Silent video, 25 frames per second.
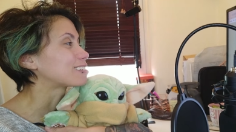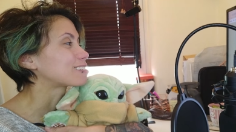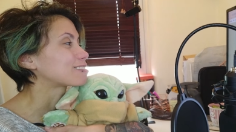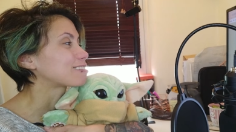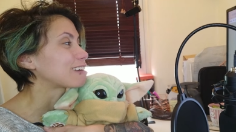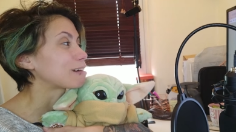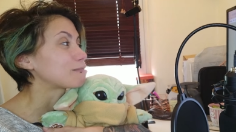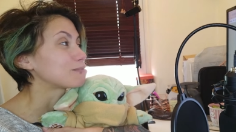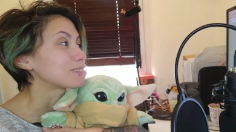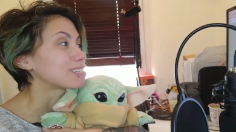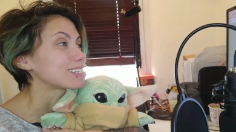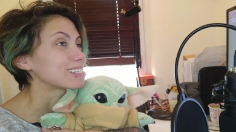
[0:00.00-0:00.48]

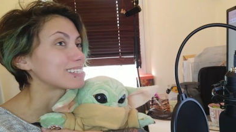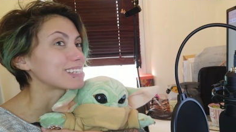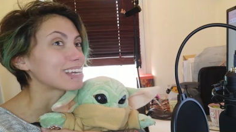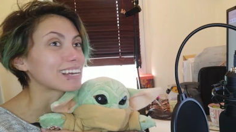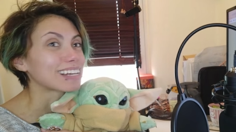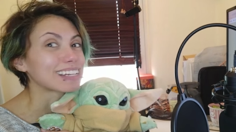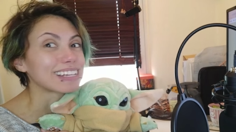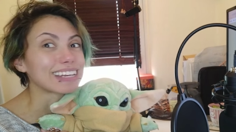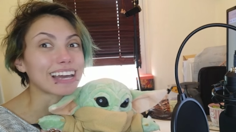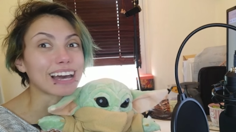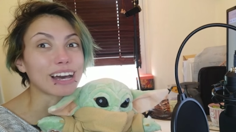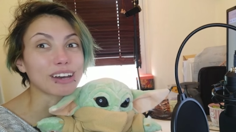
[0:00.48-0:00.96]
describes
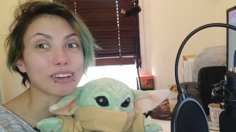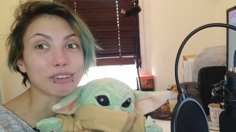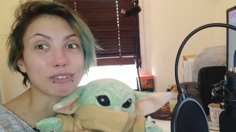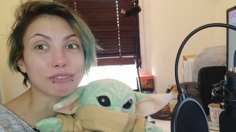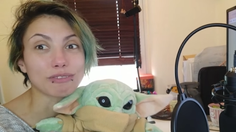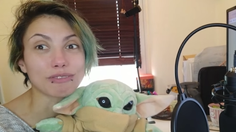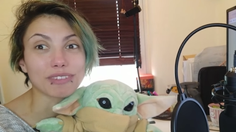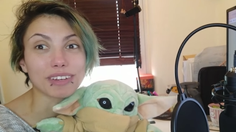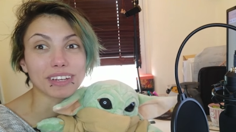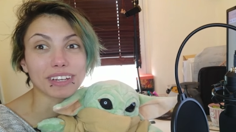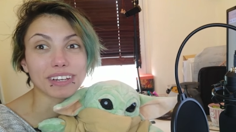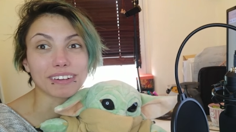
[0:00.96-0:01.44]
exactly how you
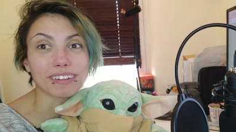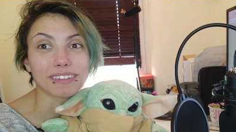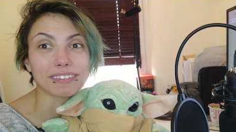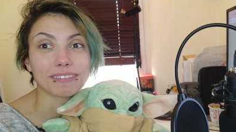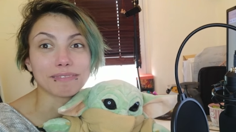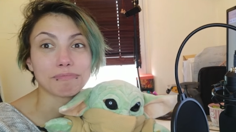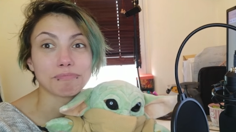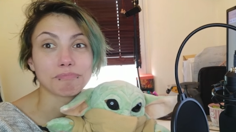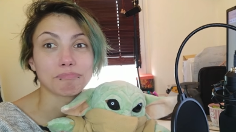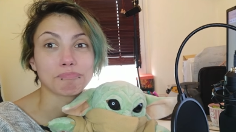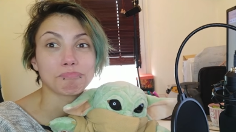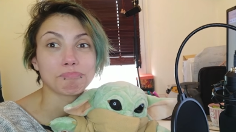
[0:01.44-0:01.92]
feel,
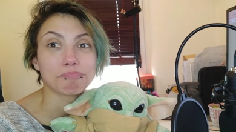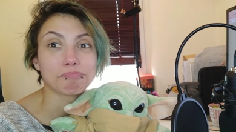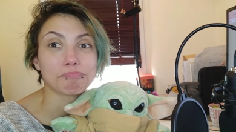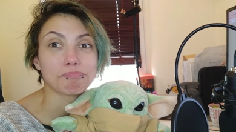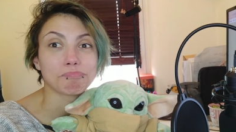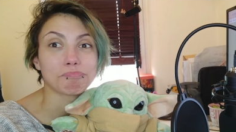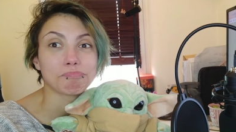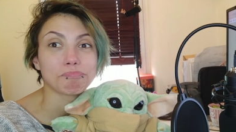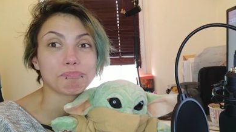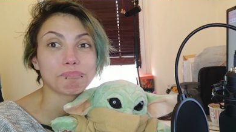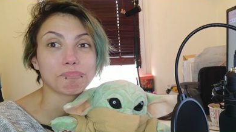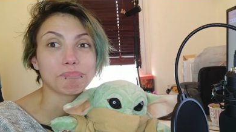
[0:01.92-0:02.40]

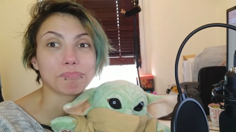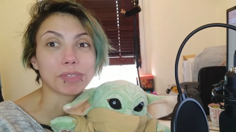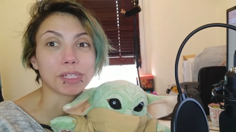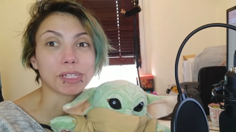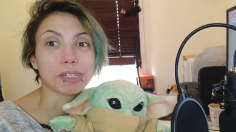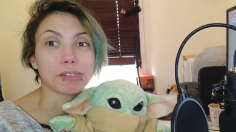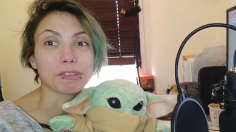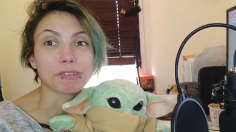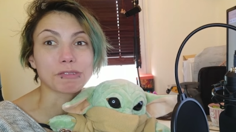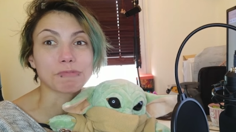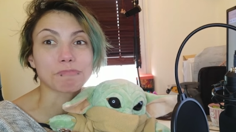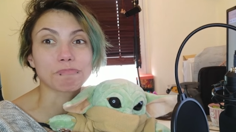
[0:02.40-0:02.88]

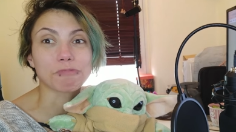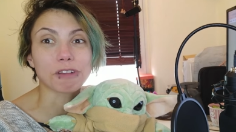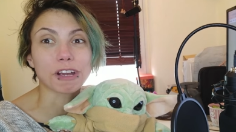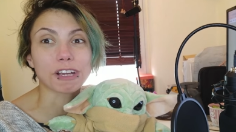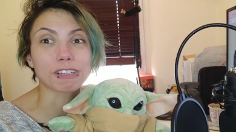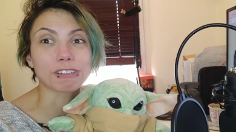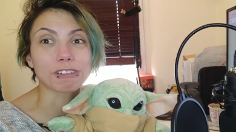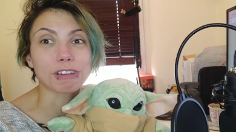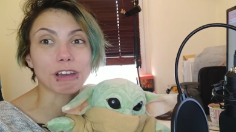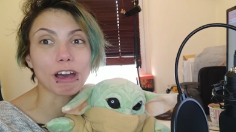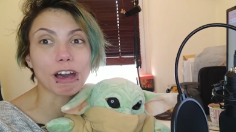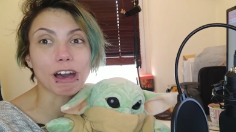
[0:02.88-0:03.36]
it just
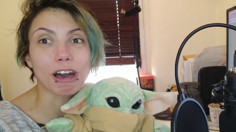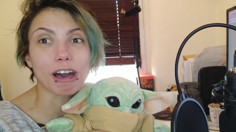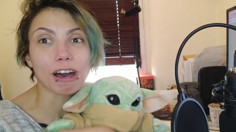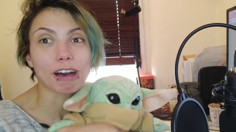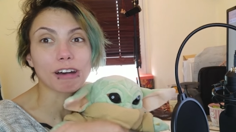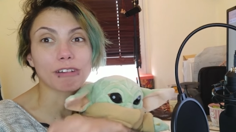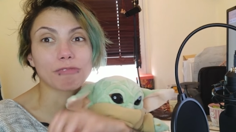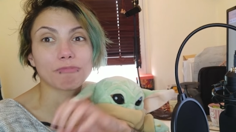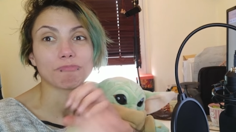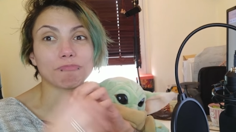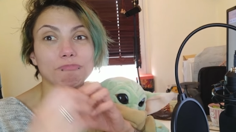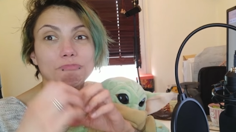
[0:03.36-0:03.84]
breaks your
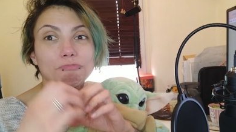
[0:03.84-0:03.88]
heart.